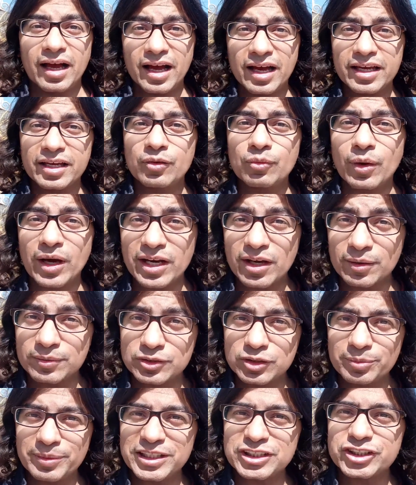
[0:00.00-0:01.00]
Hi, welcome
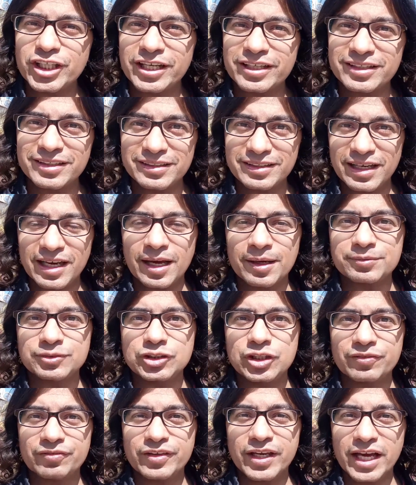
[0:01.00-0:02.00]
to my channel. I'm
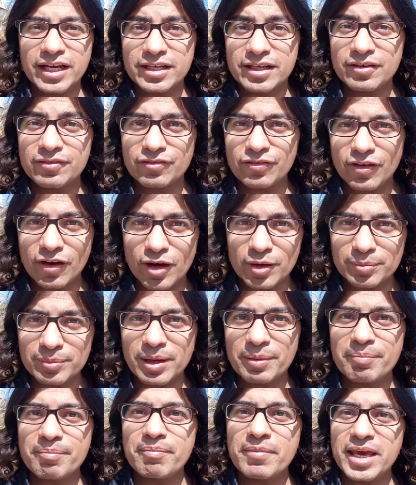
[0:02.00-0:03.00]
Gianviani from
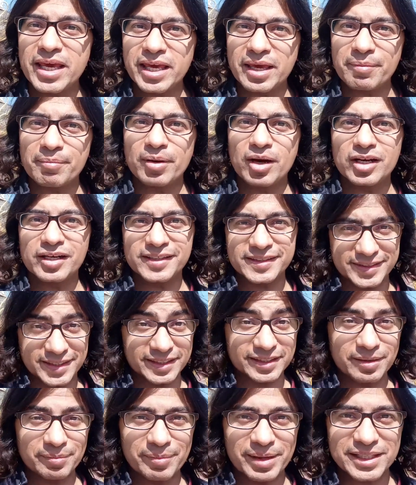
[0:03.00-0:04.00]

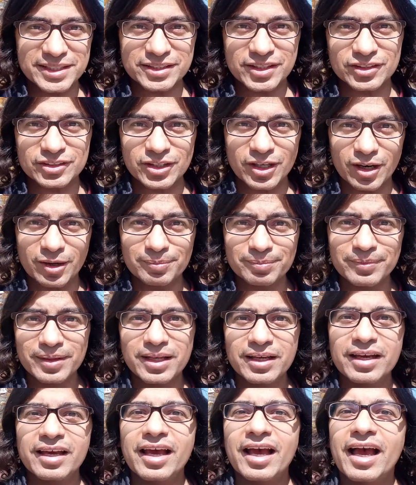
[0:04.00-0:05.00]
makingmoneysendimails.com,
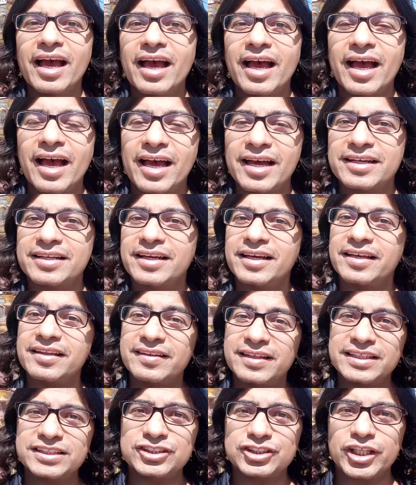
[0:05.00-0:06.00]
and in
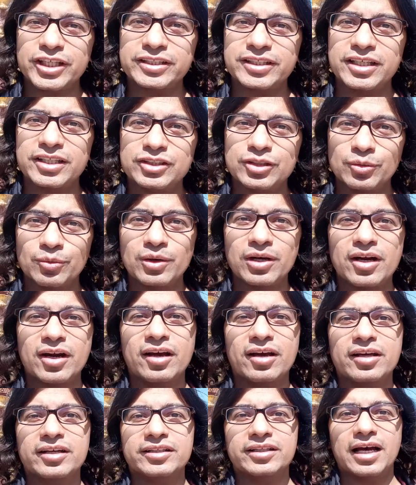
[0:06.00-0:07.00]
this channel you will
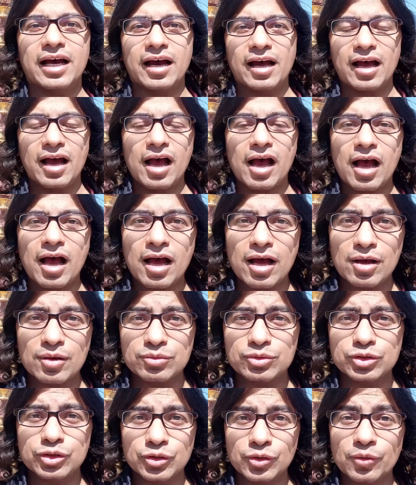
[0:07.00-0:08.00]
learn how
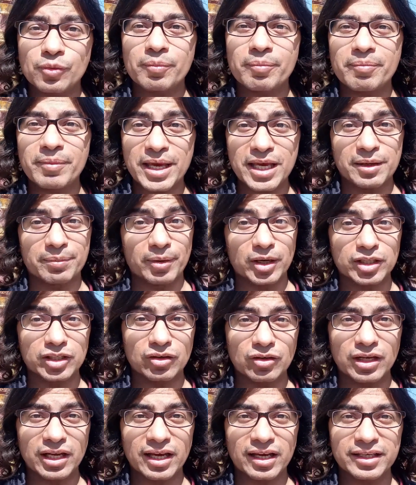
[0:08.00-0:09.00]
to make money
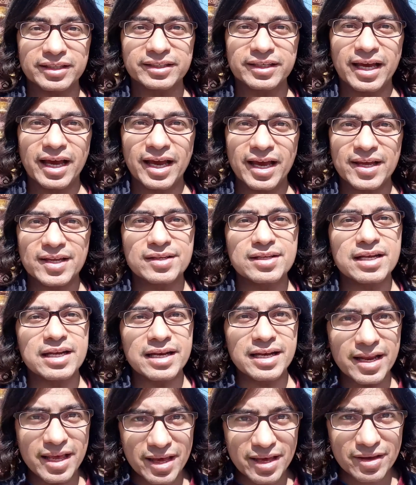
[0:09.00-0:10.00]
online and
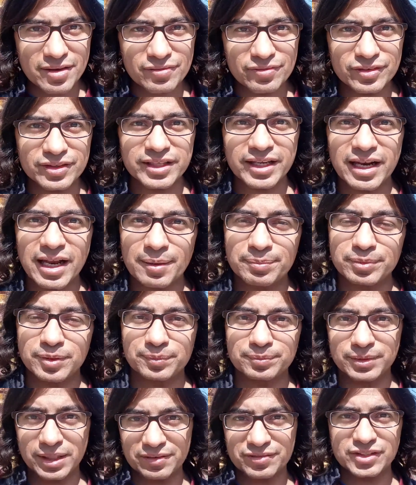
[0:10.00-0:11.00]
live the laptop
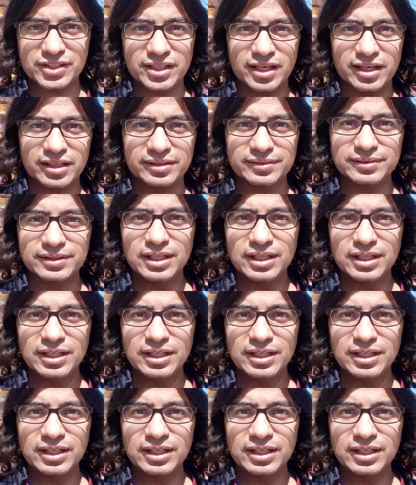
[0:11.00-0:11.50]
lifestyle.